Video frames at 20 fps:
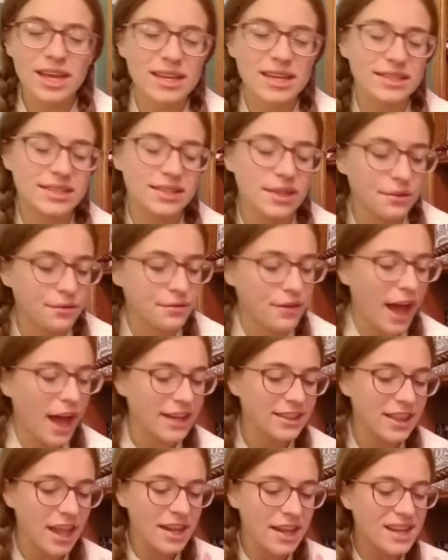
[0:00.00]
is the
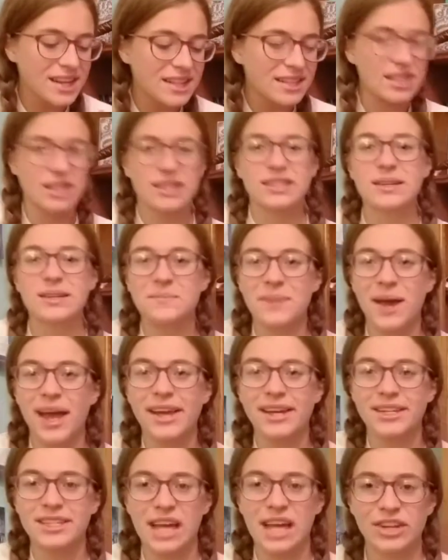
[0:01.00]
fact that he doesn't pay
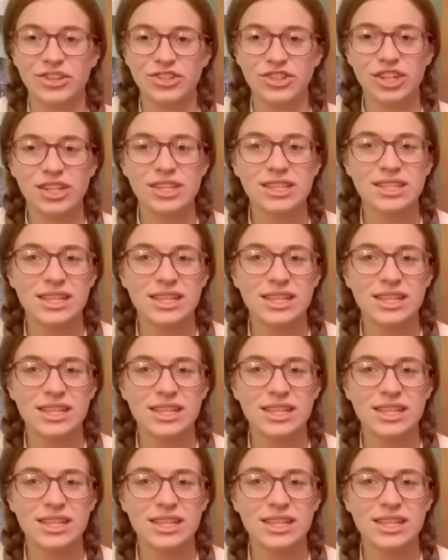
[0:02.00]
attention